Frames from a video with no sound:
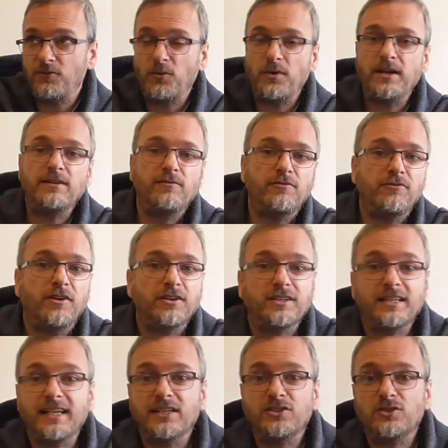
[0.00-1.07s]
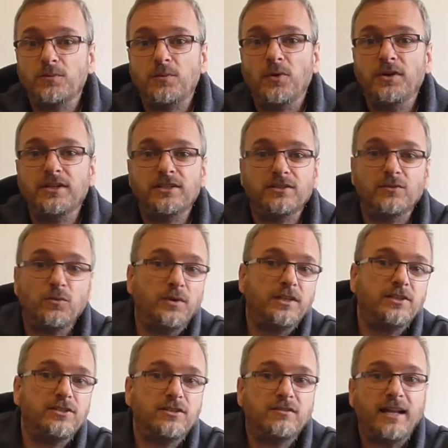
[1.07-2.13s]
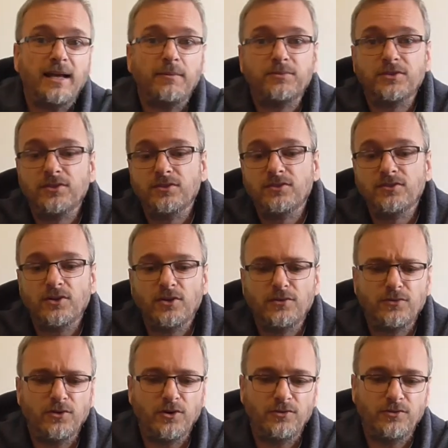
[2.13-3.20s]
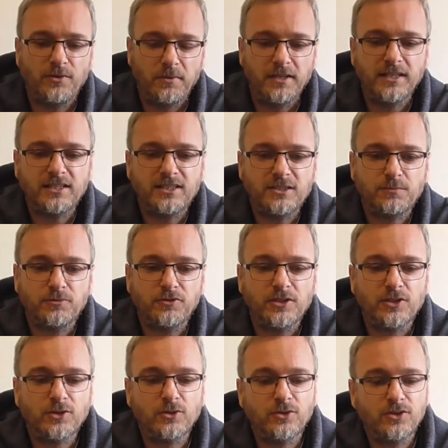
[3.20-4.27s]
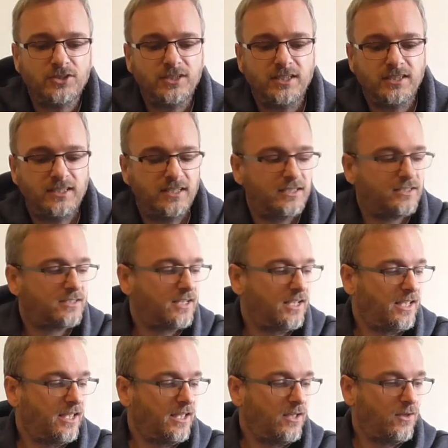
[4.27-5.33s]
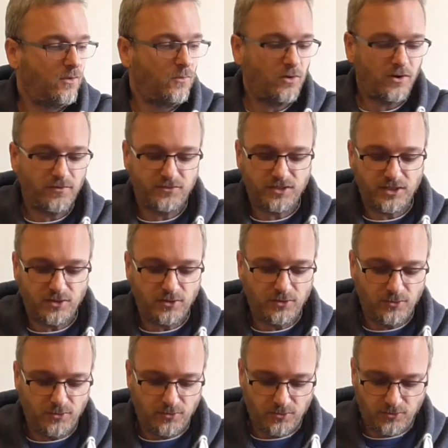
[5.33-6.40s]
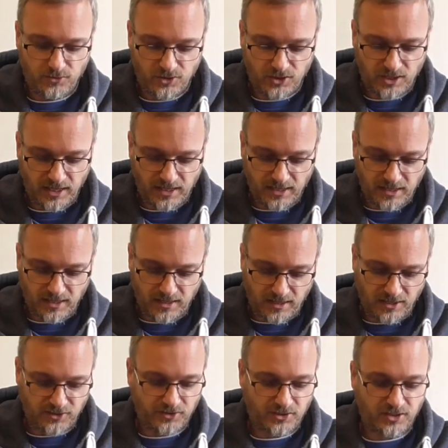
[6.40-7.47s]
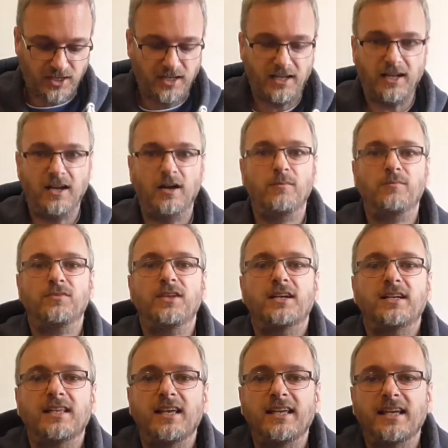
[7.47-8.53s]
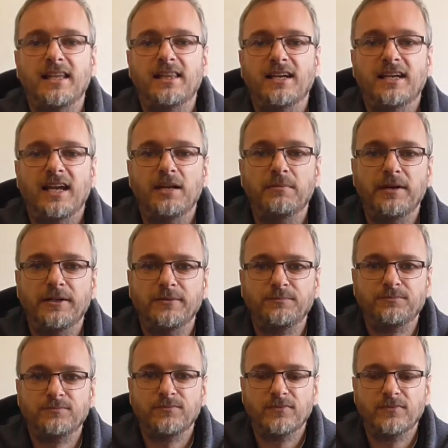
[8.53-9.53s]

away in front gets the points and wins the laps and so forth. I mean, this is pretty cool because this is one of the new J-carts that came out,